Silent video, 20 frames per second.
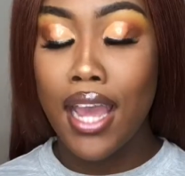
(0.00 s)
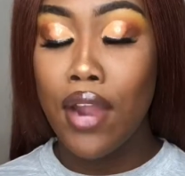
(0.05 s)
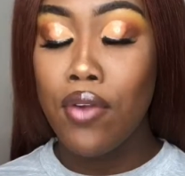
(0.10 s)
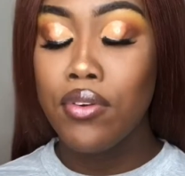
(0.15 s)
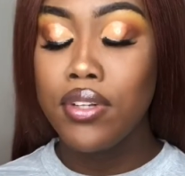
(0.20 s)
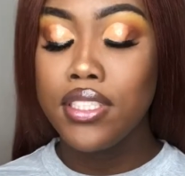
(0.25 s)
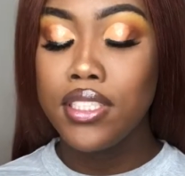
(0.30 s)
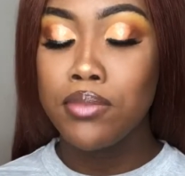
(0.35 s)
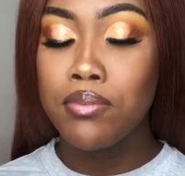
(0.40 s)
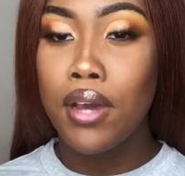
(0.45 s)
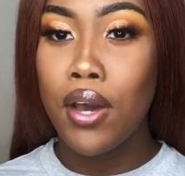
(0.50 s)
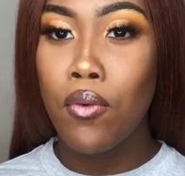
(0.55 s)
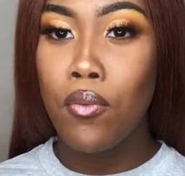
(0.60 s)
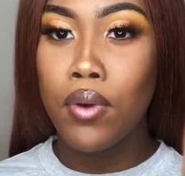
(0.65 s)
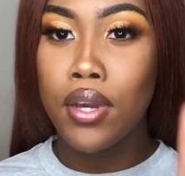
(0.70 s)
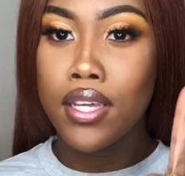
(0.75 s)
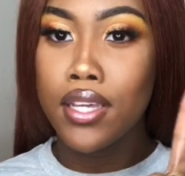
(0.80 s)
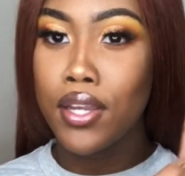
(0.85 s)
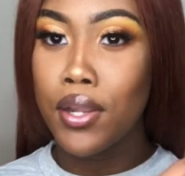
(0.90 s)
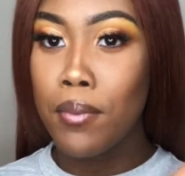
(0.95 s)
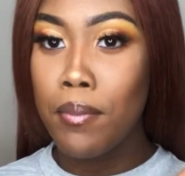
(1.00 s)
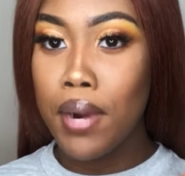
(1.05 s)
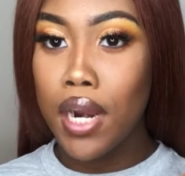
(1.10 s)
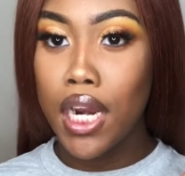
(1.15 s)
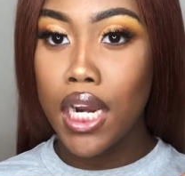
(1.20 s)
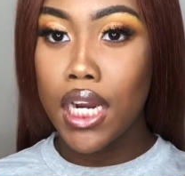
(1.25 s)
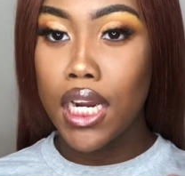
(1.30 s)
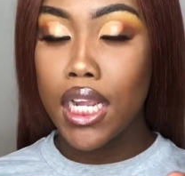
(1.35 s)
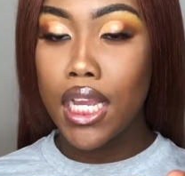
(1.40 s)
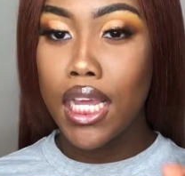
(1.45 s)
I reached my 1-year
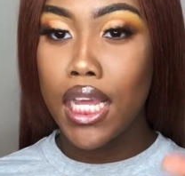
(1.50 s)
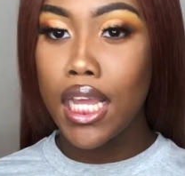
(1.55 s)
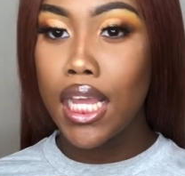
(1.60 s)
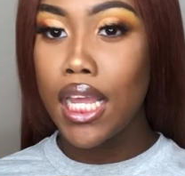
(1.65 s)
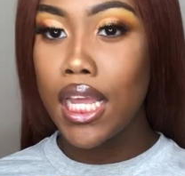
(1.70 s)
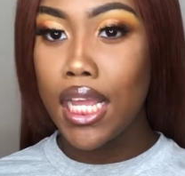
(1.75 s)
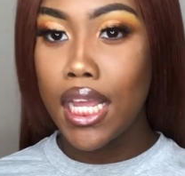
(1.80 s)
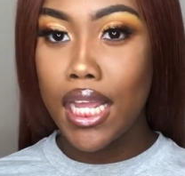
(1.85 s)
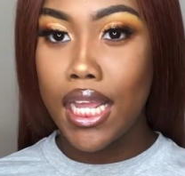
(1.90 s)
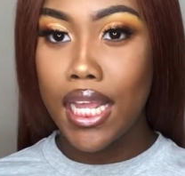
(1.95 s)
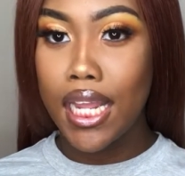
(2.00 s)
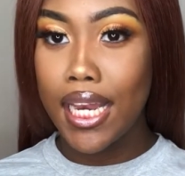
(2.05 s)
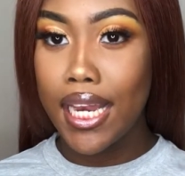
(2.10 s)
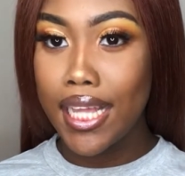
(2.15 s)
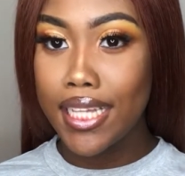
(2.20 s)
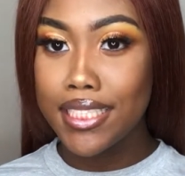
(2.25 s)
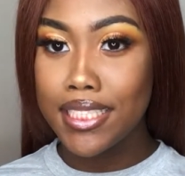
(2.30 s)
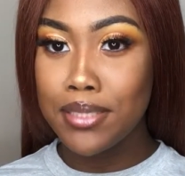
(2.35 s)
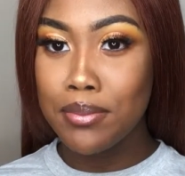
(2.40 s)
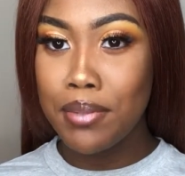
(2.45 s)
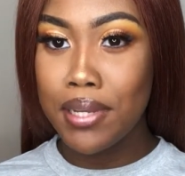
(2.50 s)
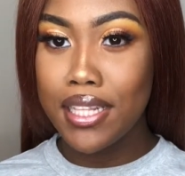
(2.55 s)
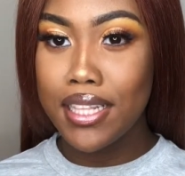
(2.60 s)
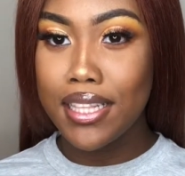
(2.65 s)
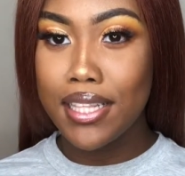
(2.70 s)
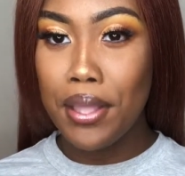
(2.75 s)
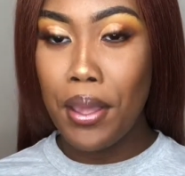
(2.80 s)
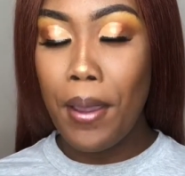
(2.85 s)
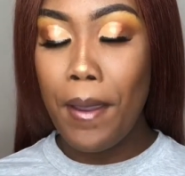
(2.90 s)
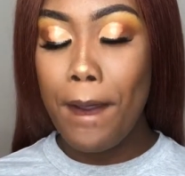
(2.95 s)
mark next month.
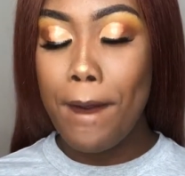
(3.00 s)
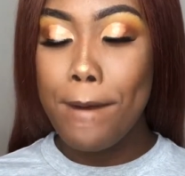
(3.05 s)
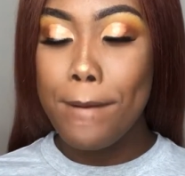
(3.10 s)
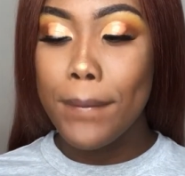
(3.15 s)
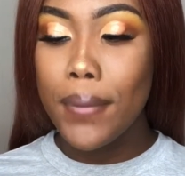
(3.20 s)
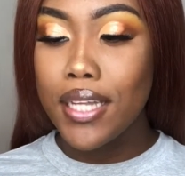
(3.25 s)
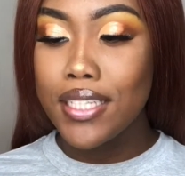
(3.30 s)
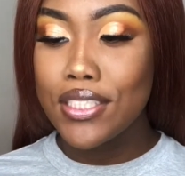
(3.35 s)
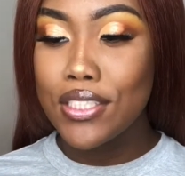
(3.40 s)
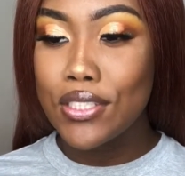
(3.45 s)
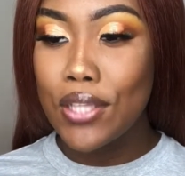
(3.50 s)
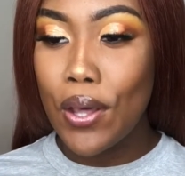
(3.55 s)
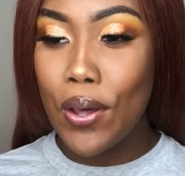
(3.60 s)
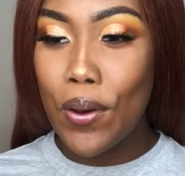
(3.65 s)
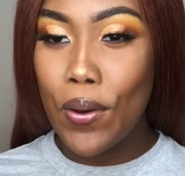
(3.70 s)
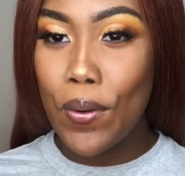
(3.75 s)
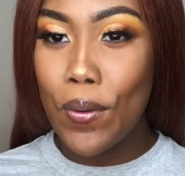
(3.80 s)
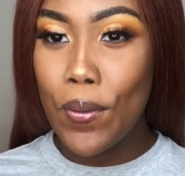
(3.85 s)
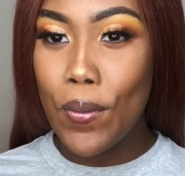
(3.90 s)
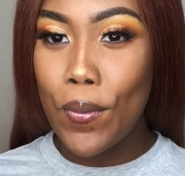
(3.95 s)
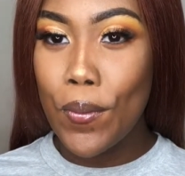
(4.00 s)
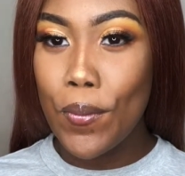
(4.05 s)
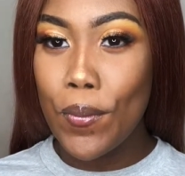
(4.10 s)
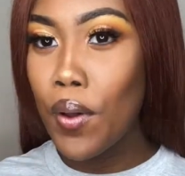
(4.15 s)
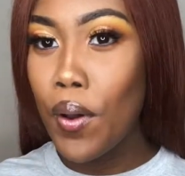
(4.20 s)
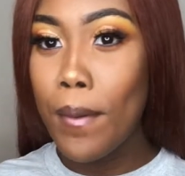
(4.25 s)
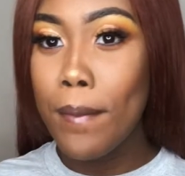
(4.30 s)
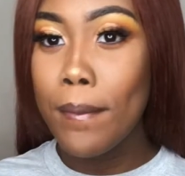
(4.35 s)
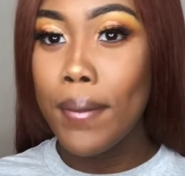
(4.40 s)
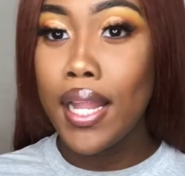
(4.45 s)
So
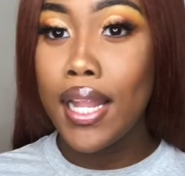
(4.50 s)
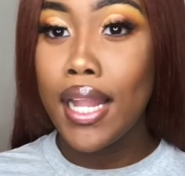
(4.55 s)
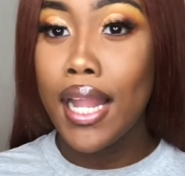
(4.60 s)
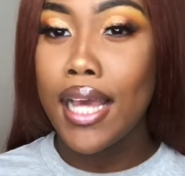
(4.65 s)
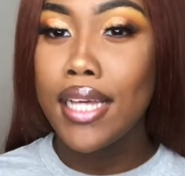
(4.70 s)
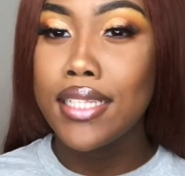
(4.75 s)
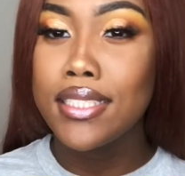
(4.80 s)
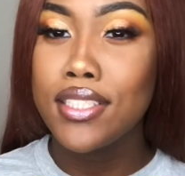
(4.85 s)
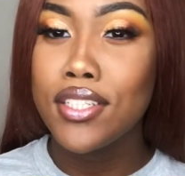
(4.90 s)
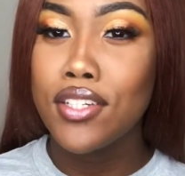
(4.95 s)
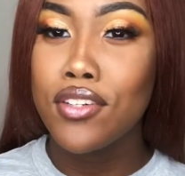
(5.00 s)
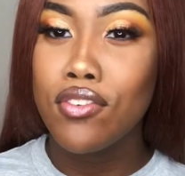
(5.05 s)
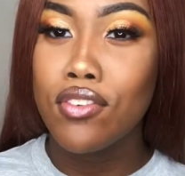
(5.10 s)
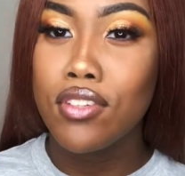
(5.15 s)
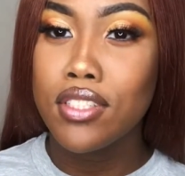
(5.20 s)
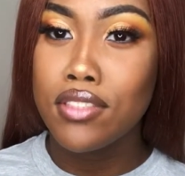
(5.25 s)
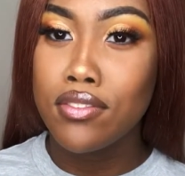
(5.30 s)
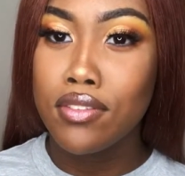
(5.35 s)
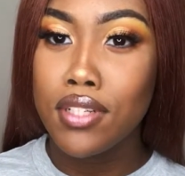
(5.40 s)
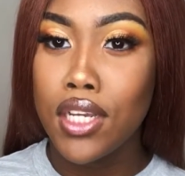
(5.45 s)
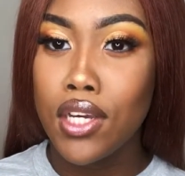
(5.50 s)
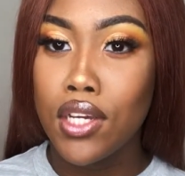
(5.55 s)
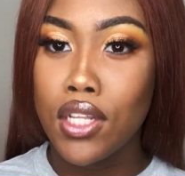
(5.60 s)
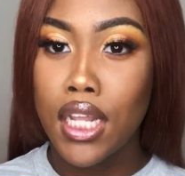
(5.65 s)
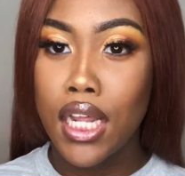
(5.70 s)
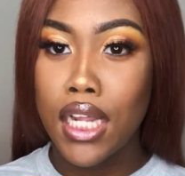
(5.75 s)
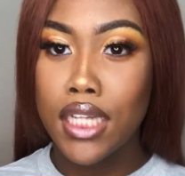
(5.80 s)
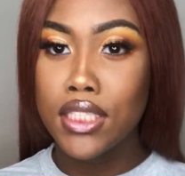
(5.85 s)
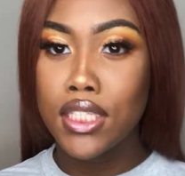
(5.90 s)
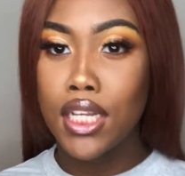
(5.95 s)
on my last Air Force video
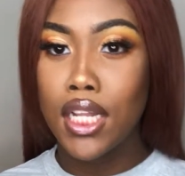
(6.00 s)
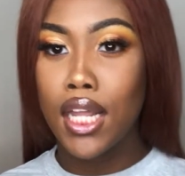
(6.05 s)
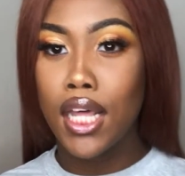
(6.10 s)
that I shot